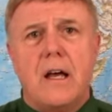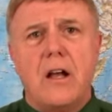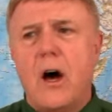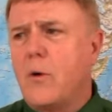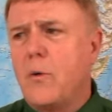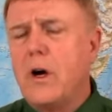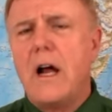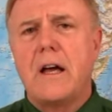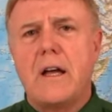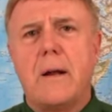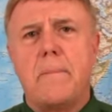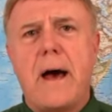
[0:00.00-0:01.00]
No, we're not
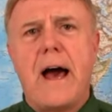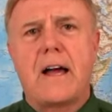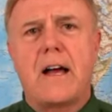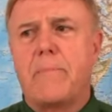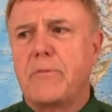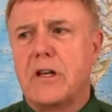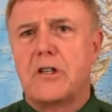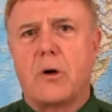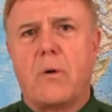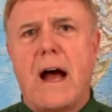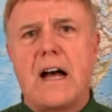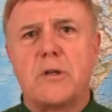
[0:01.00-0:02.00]
going to back up this
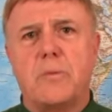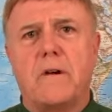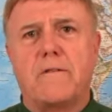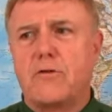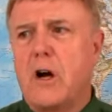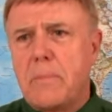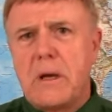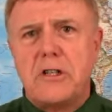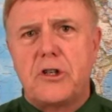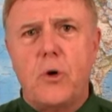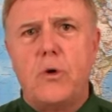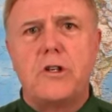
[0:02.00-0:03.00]
harassment of Trump.
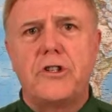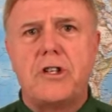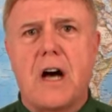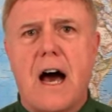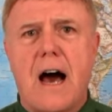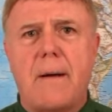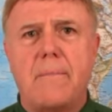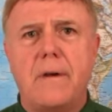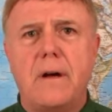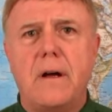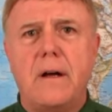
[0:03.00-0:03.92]
He's doing his job.